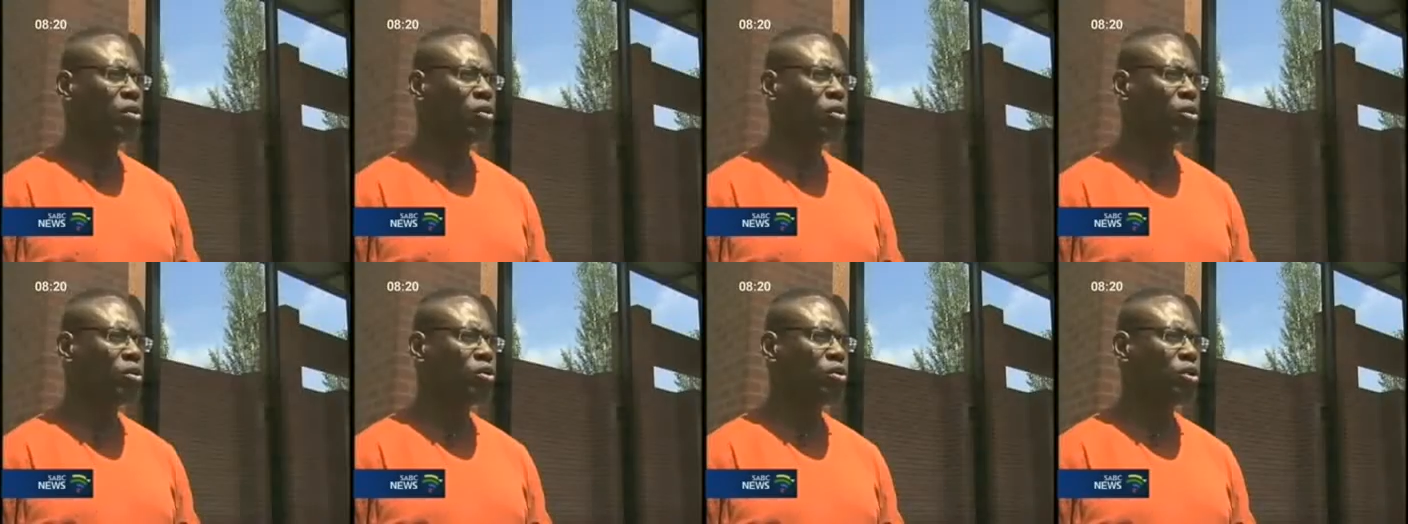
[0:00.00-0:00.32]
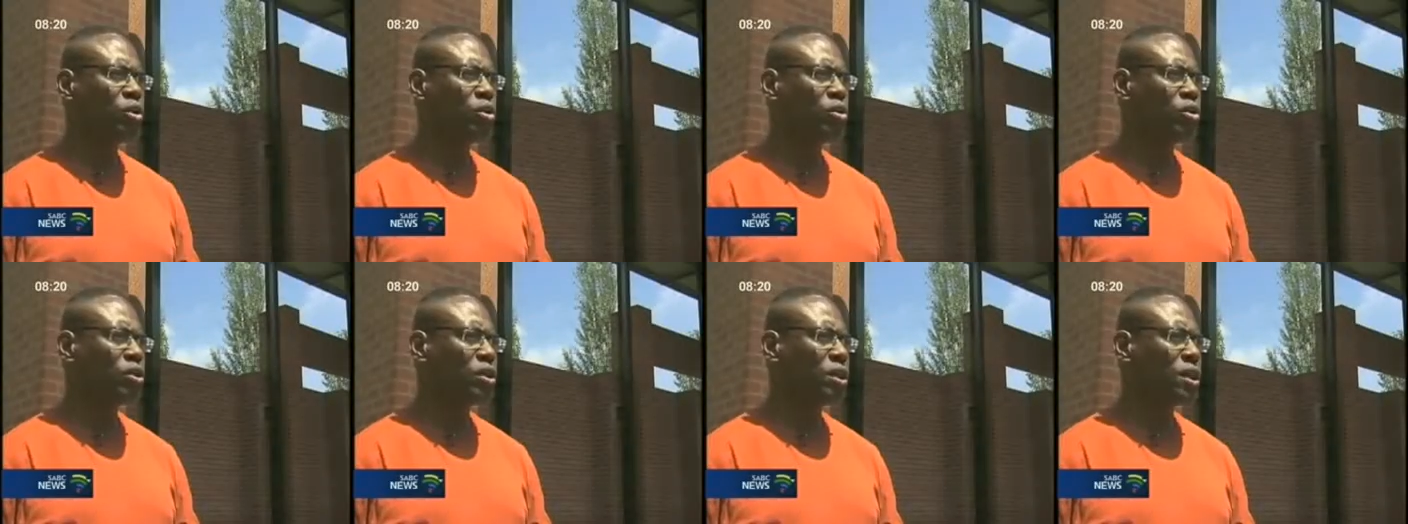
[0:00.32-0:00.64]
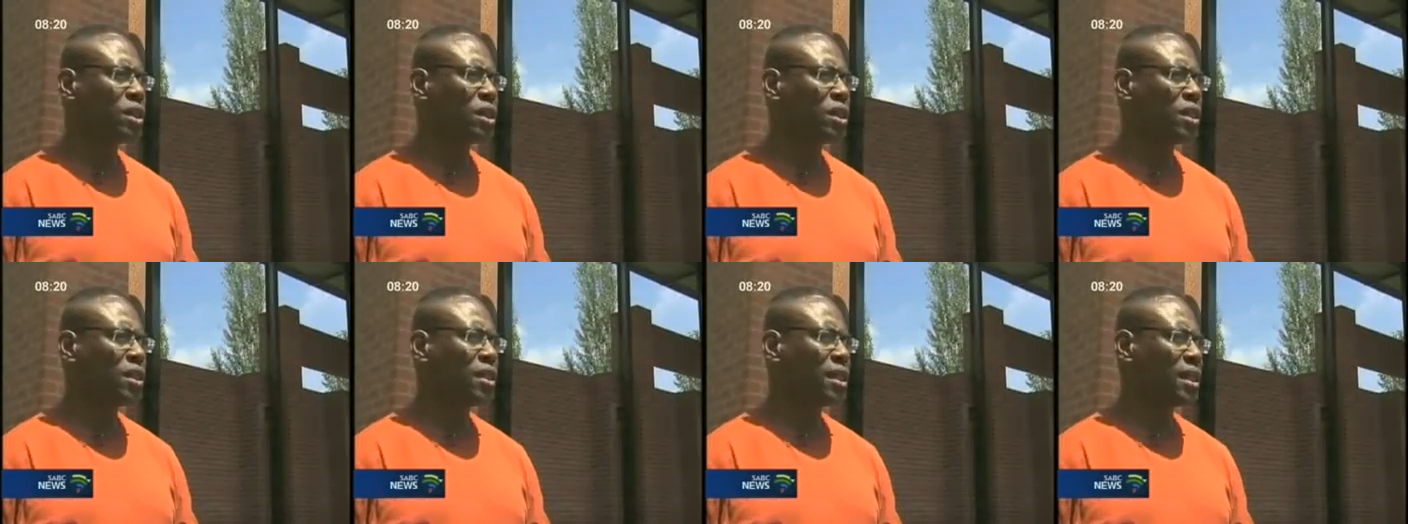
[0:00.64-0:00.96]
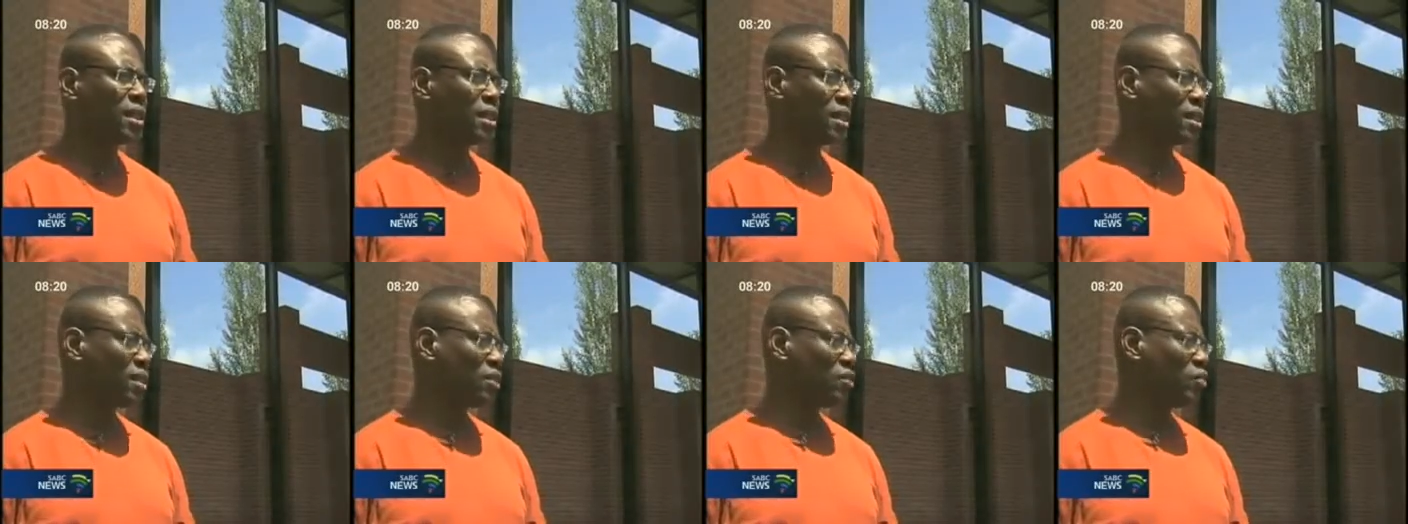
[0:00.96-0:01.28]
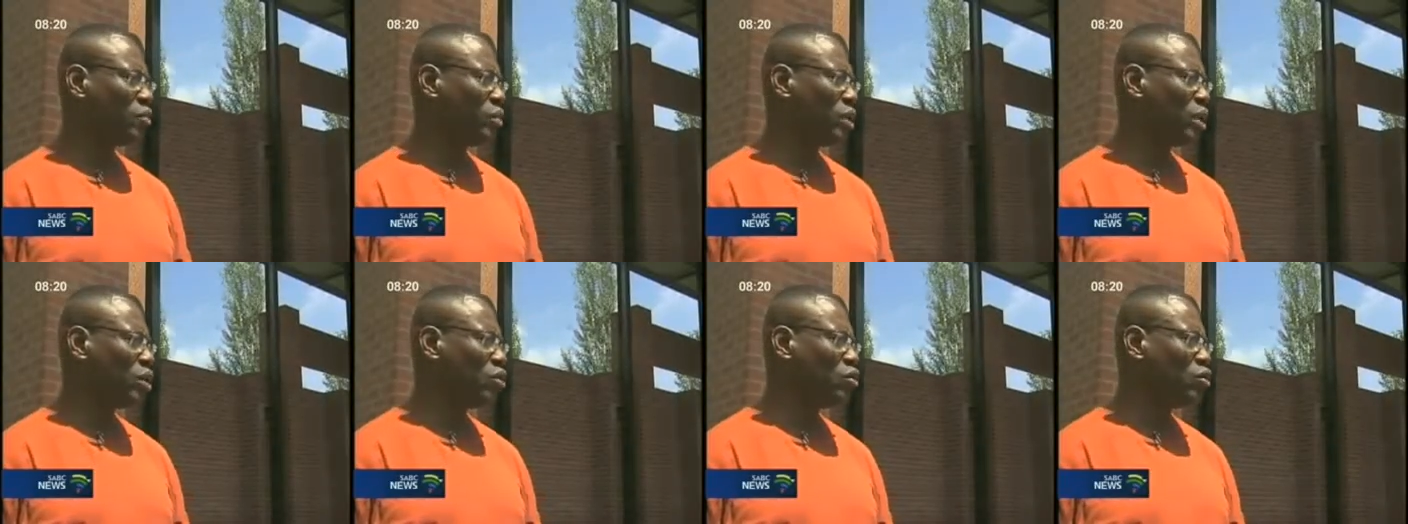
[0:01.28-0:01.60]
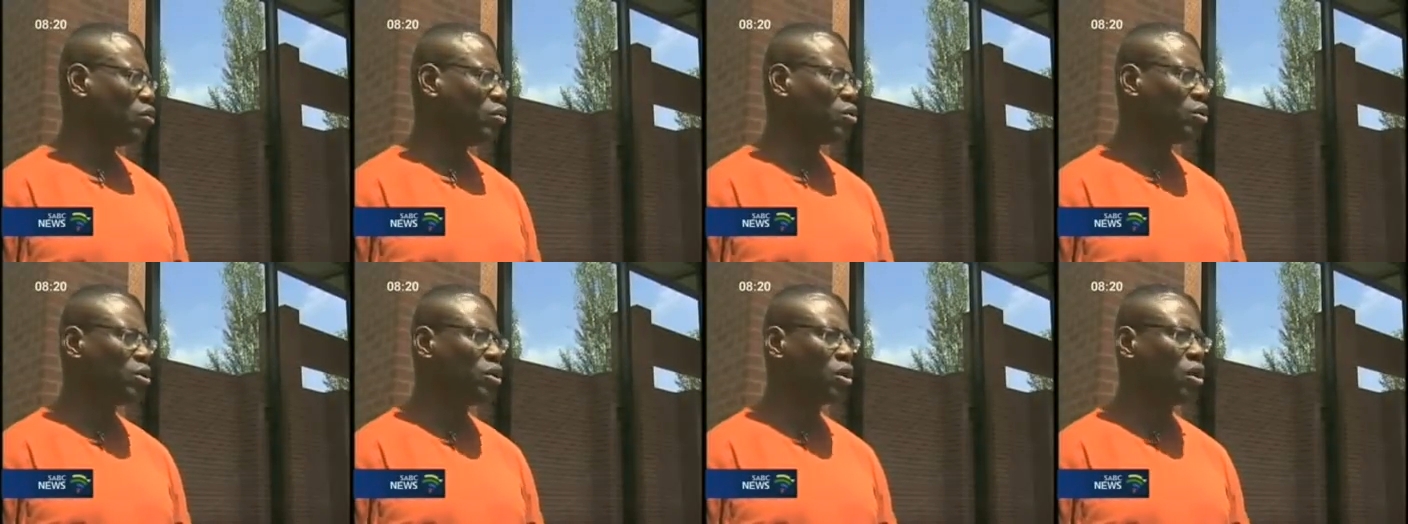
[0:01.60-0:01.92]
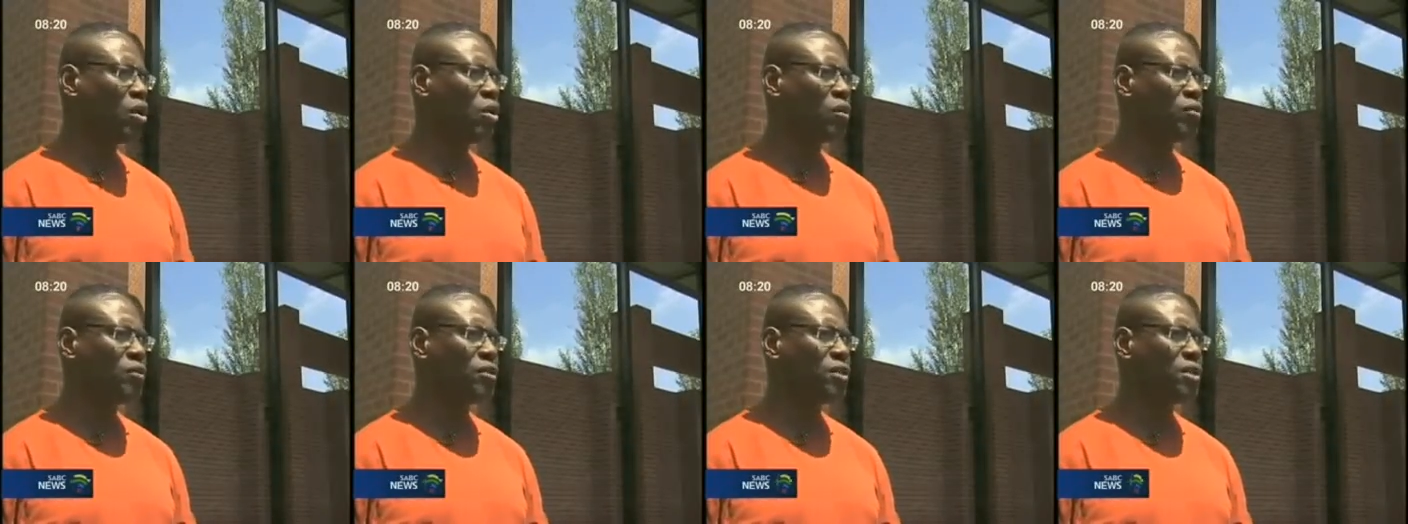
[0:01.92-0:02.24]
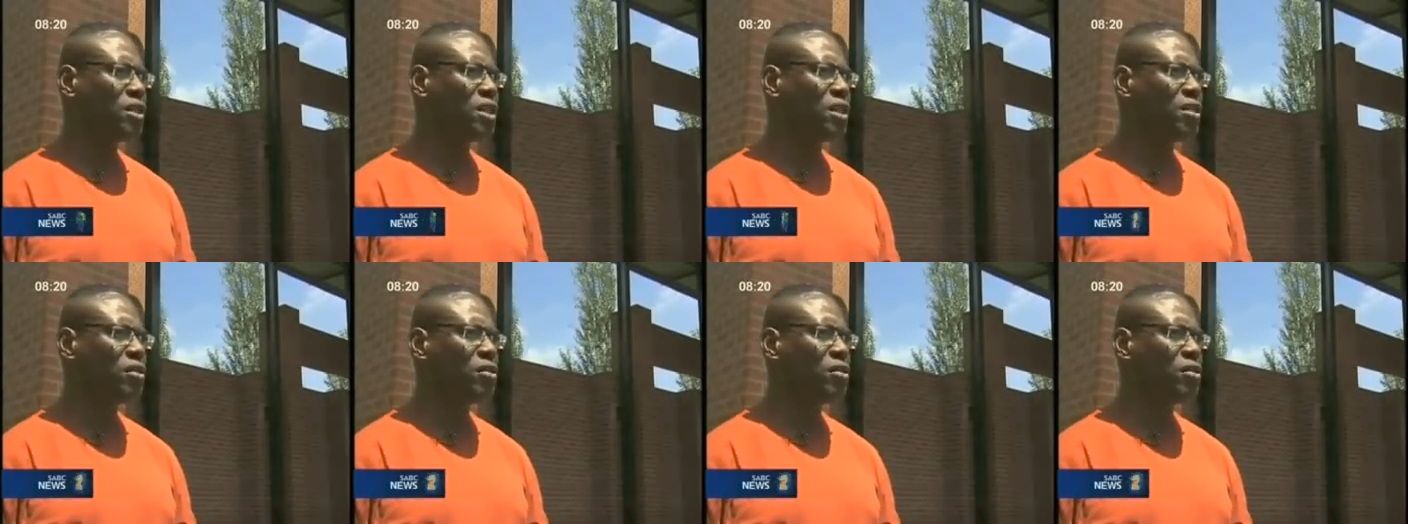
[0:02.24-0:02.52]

You can also see that he has made use of